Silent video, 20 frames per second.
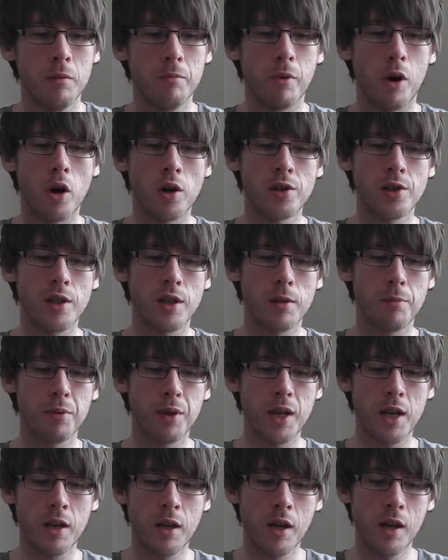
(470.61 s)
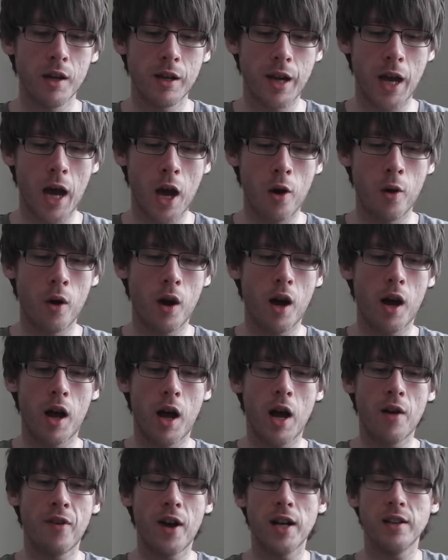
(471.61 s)
Boxed and complete. Now,
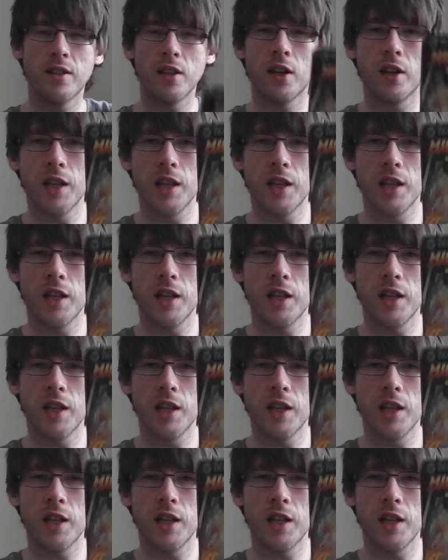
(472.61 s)
I've had to